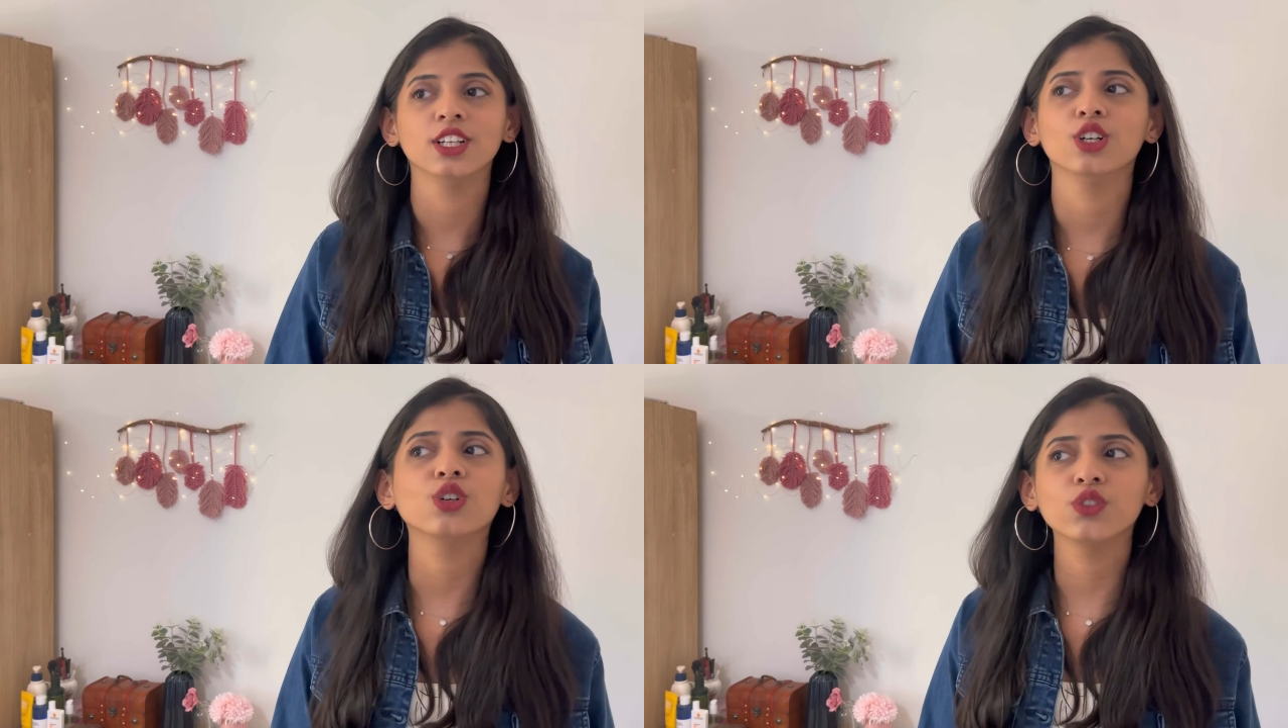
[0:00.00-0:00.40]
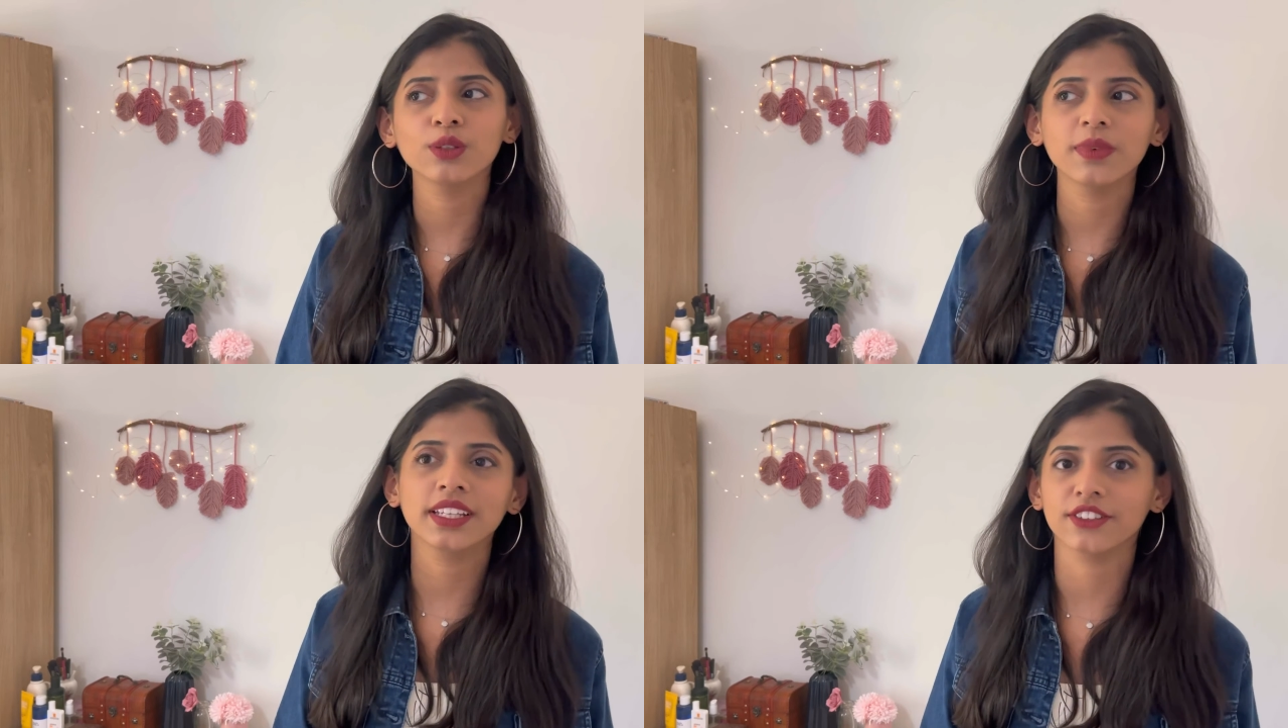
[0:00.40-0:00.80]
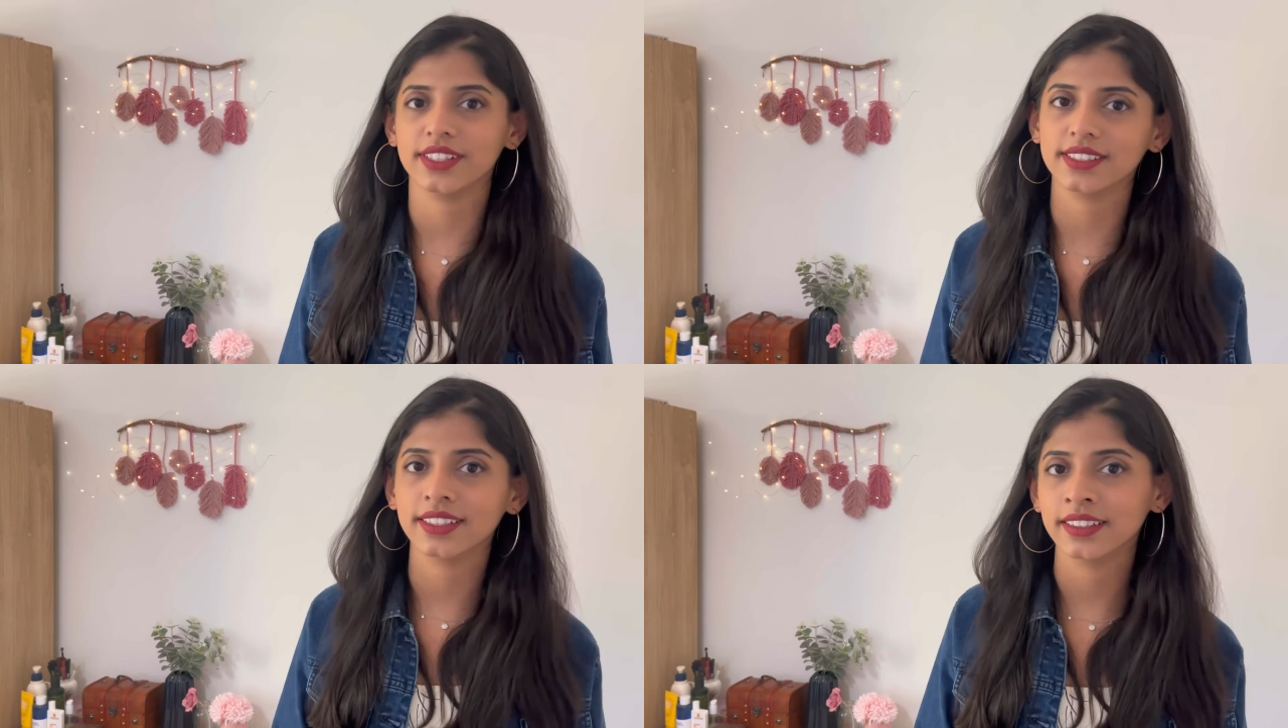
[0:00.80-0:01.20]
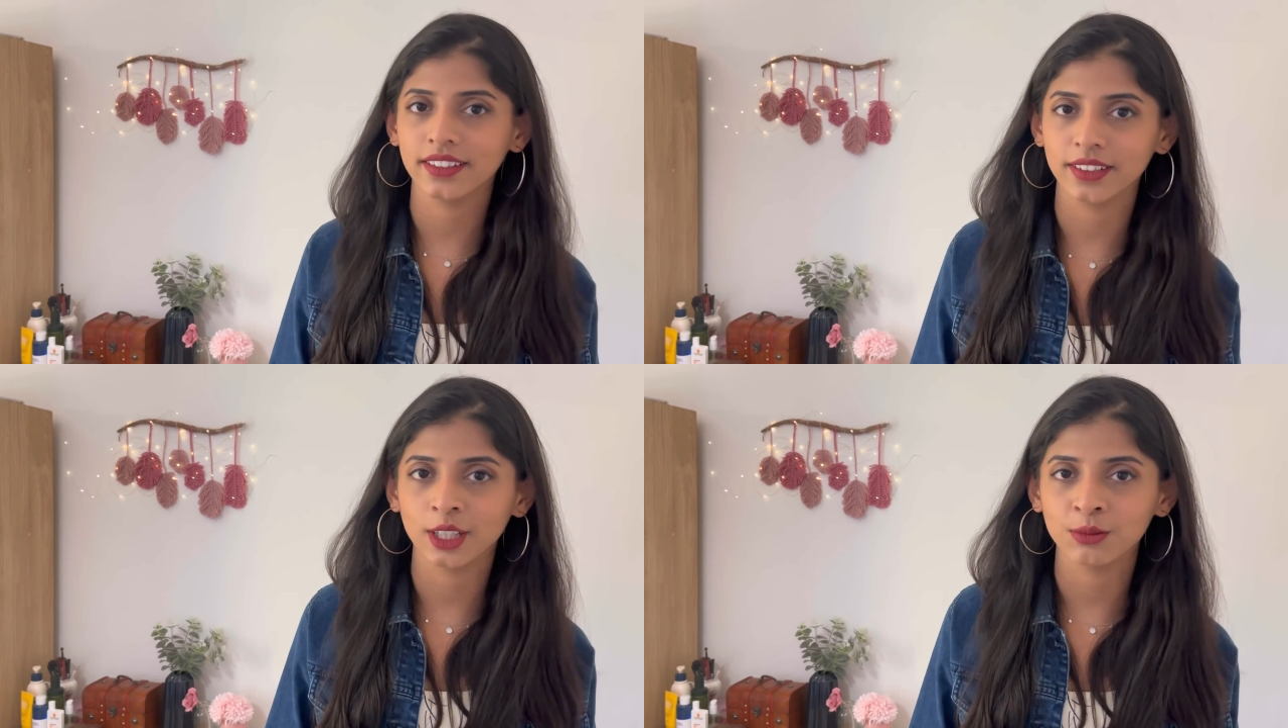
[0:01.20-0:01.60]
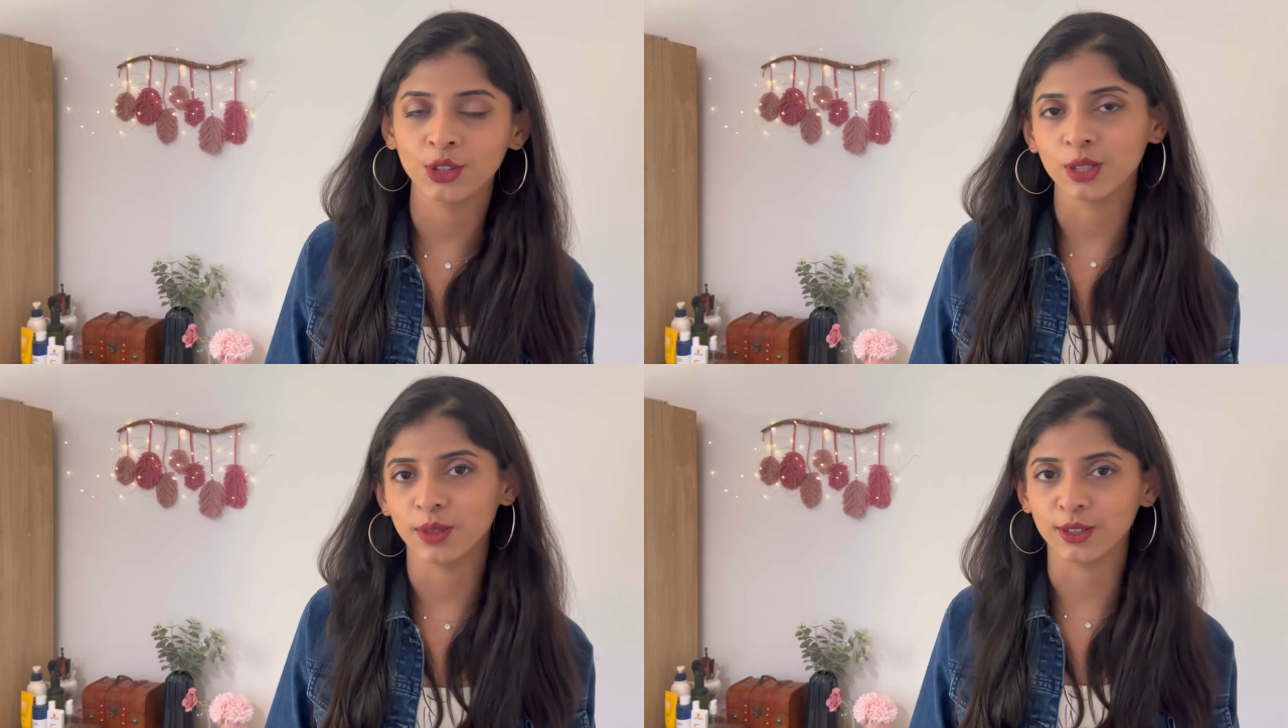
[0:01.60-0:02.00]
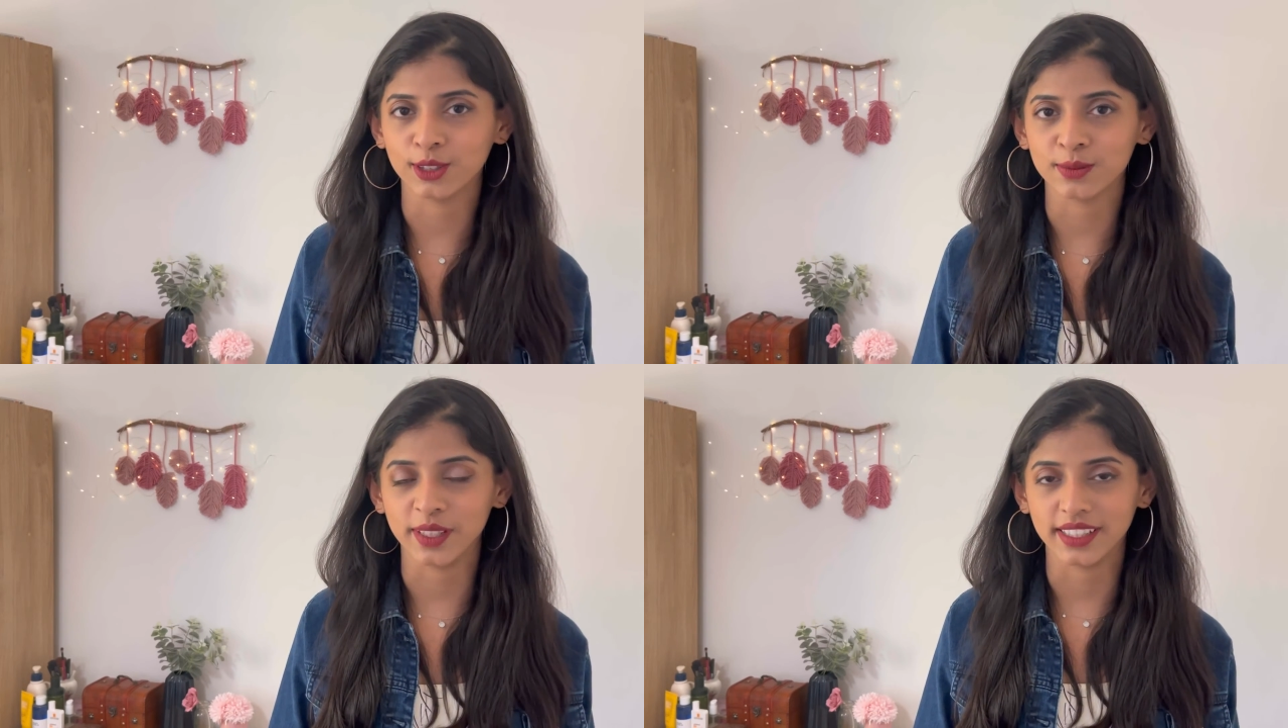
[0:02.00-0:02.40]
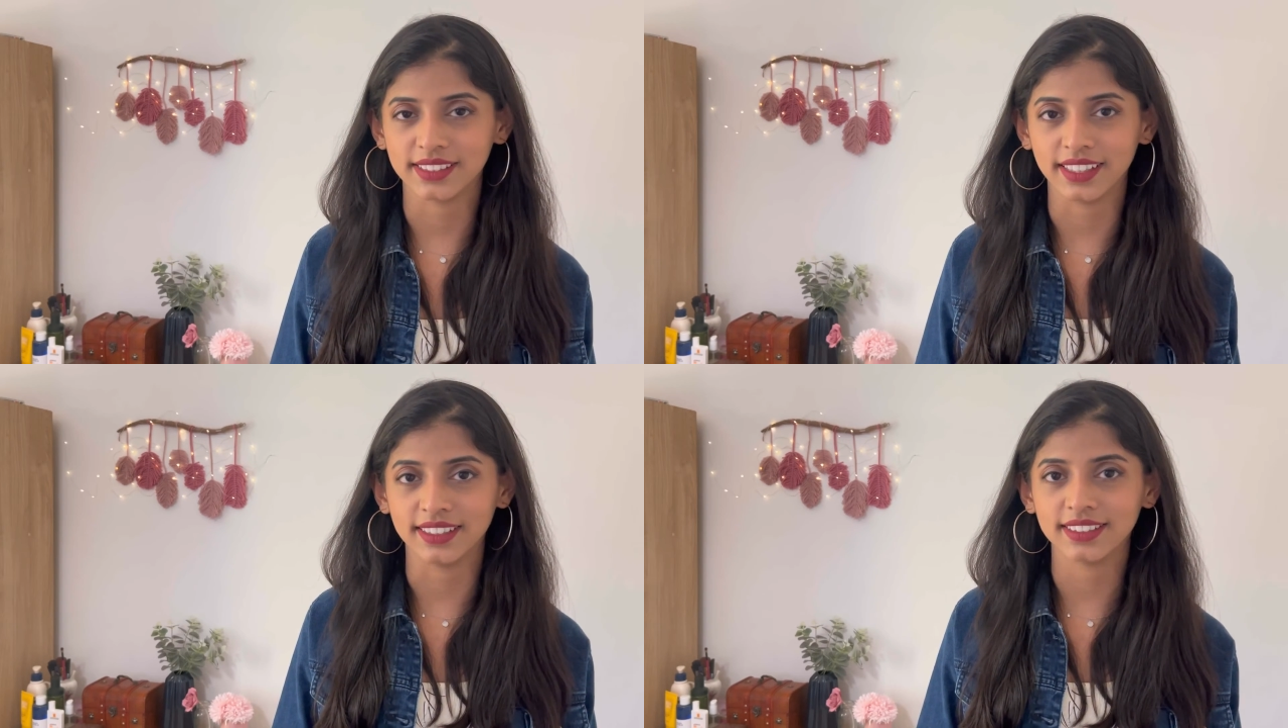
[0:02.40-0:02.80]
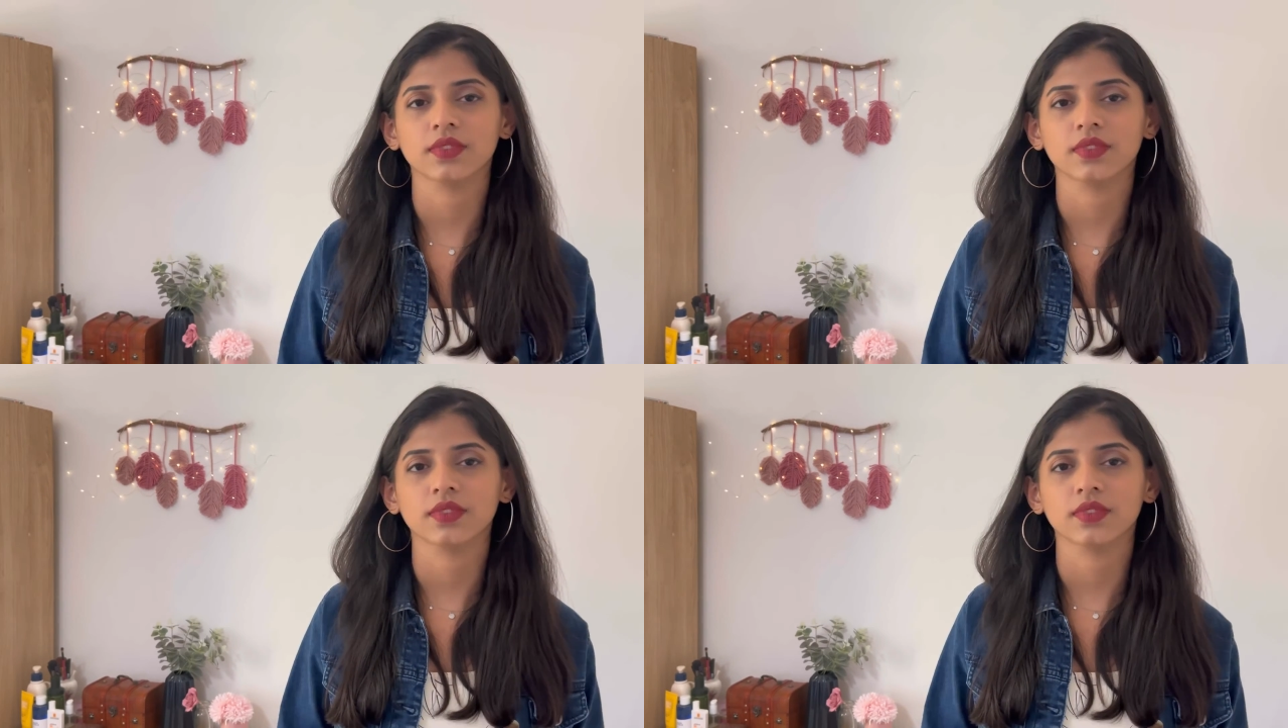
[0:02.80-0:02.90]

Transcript: who would be interested in learning more about cosmetic science.